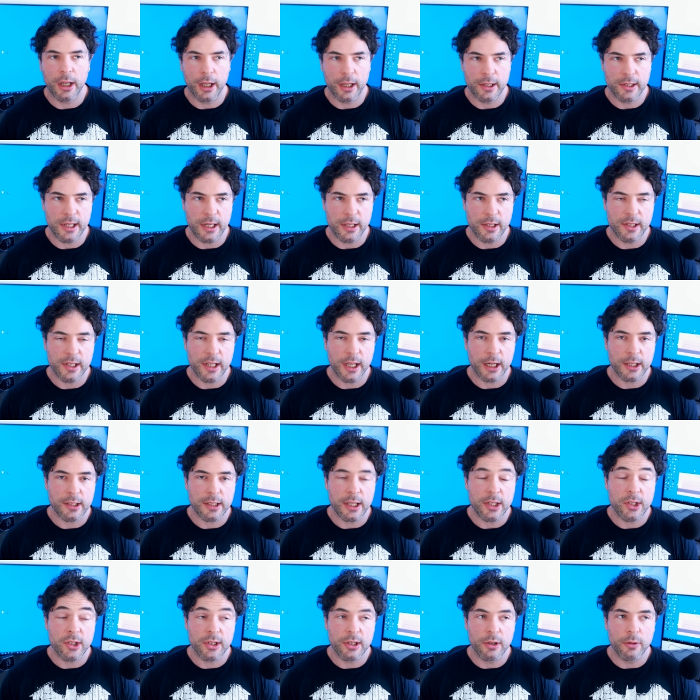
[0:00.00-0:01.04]
uh, Zen 6
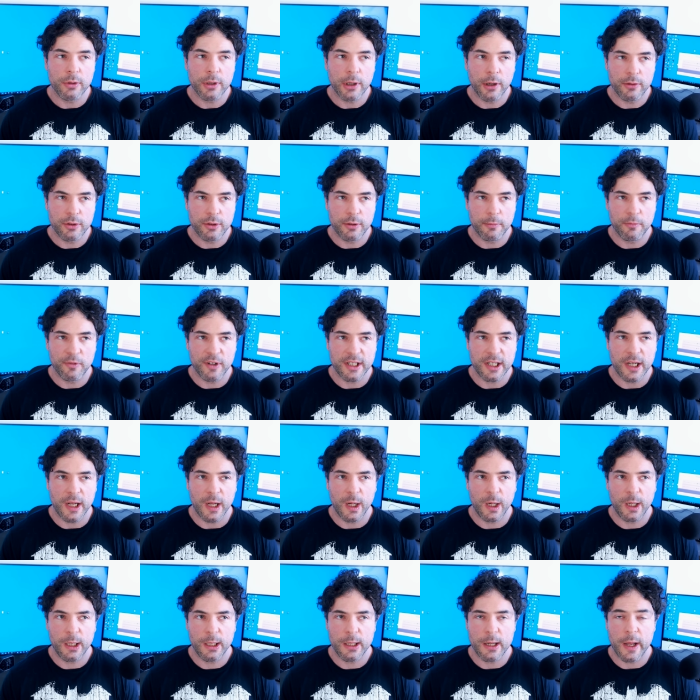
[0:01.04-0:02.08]
is still going to
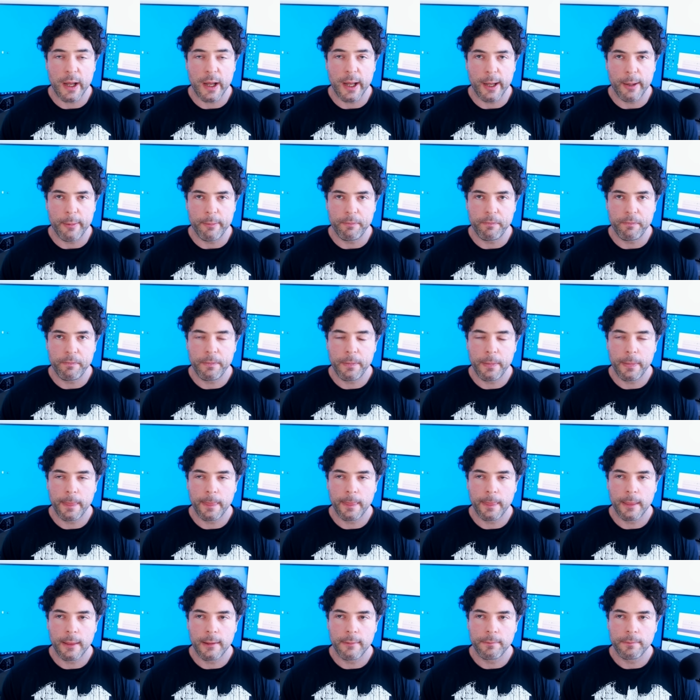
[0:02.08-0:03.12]
retain um,
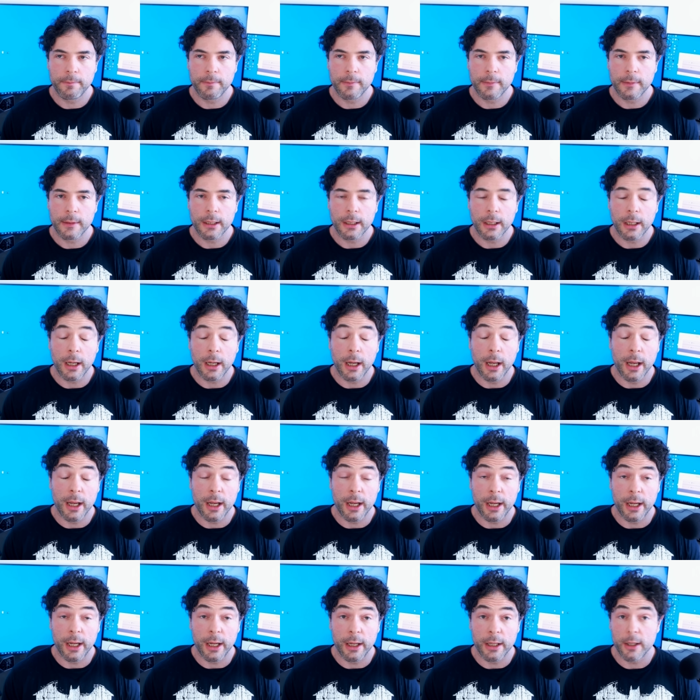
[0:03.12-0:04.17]

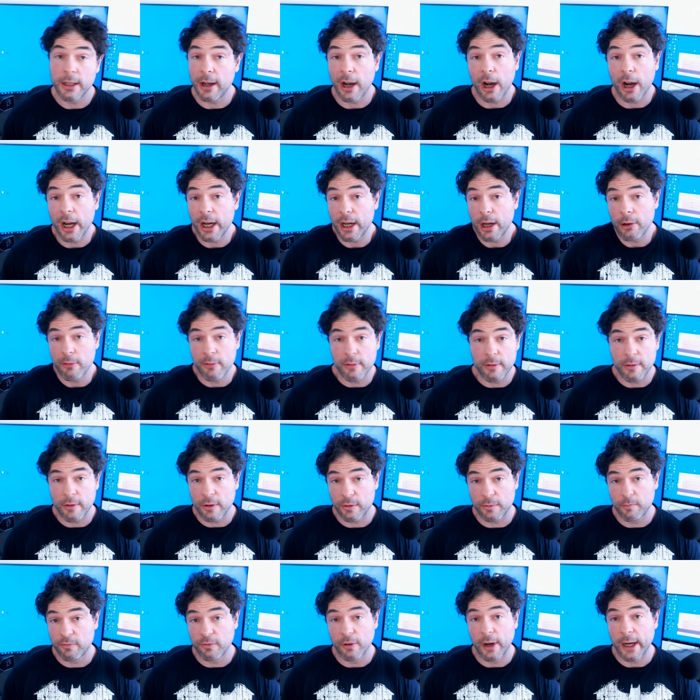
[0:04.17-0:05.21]
uh, the I/O
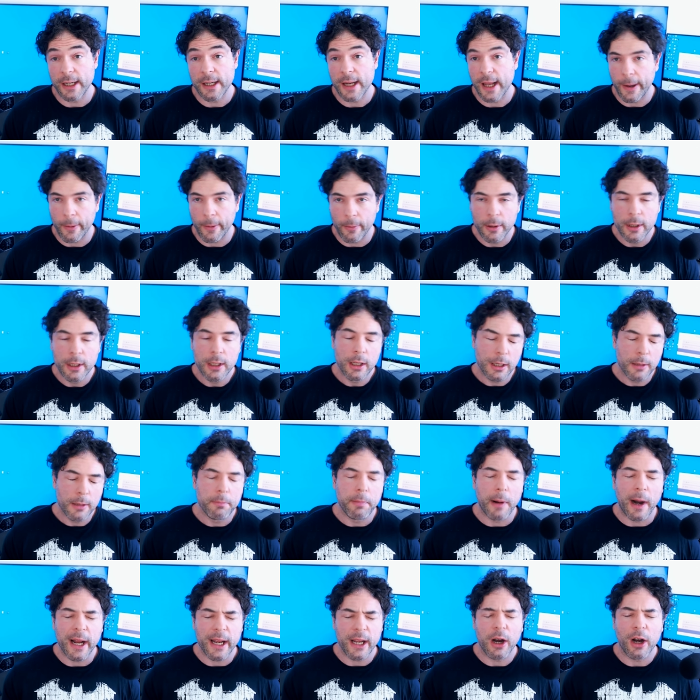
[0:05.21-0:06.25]
right now.
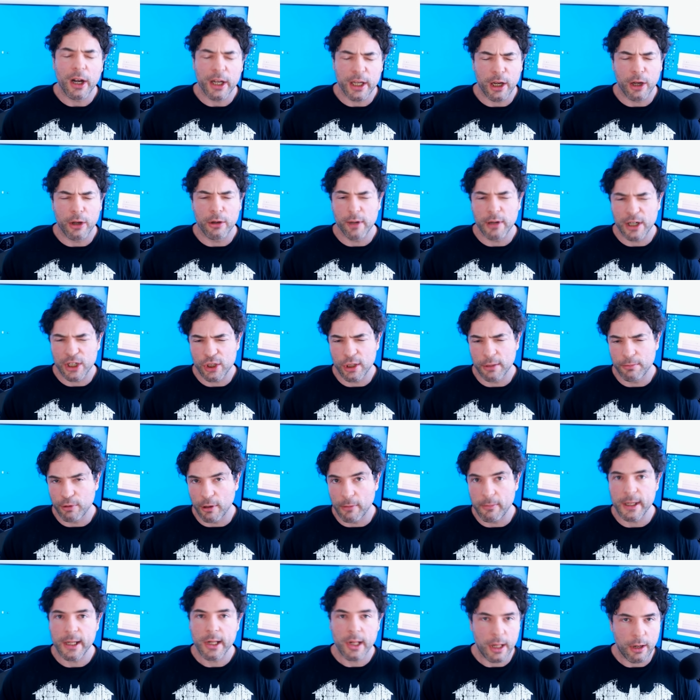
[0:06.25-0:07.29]
By I/O, I should
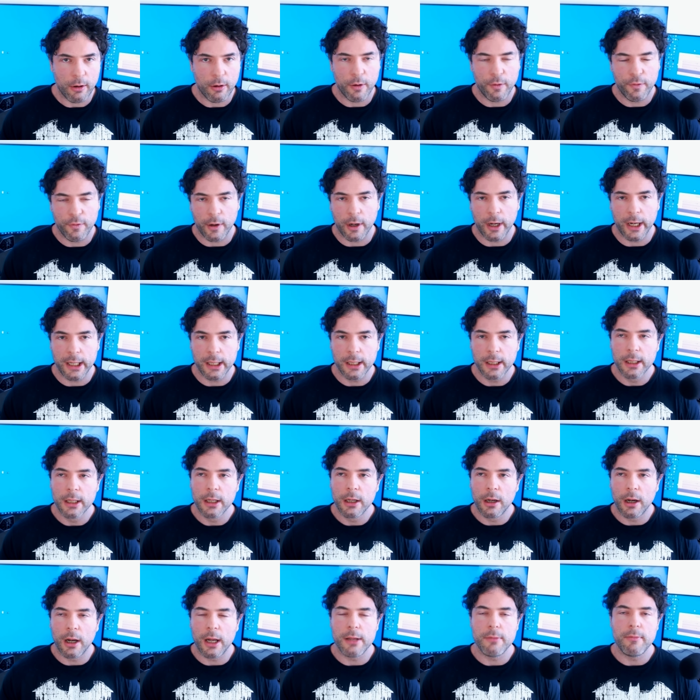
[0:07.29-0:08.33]
probably clarify.
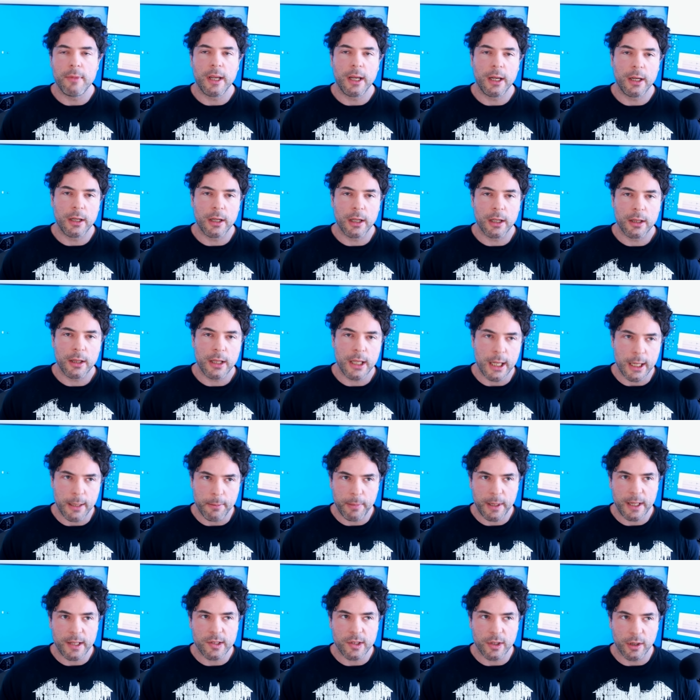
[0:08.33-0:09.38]
I mean the
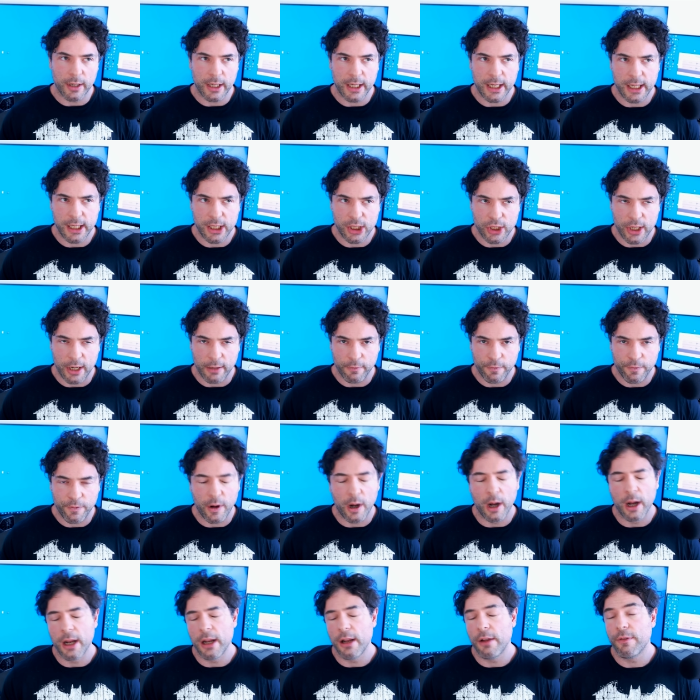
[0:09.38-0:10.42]
PCIe Gen
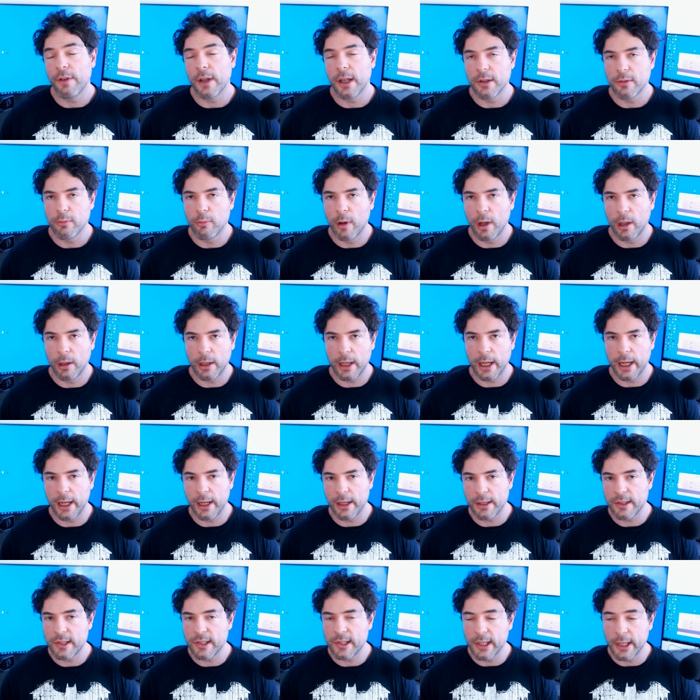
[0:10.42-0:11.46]
5 as well
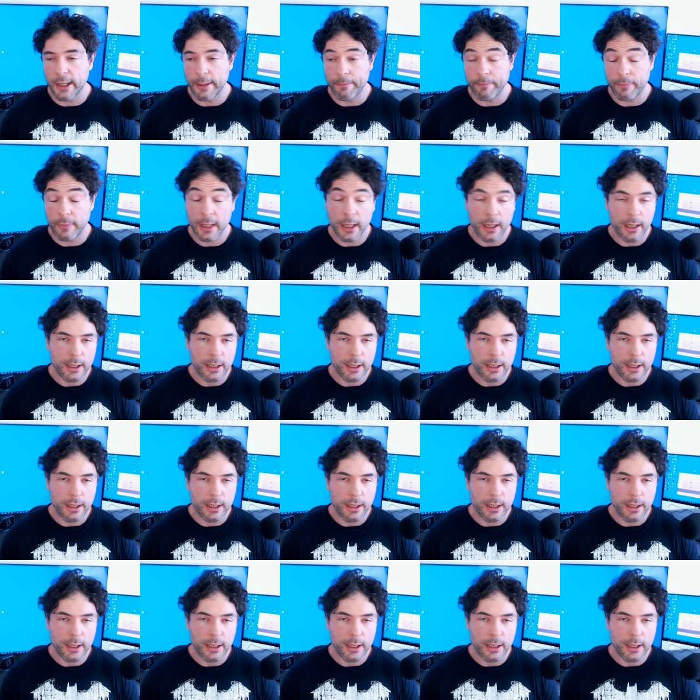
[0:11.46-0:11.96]
as um,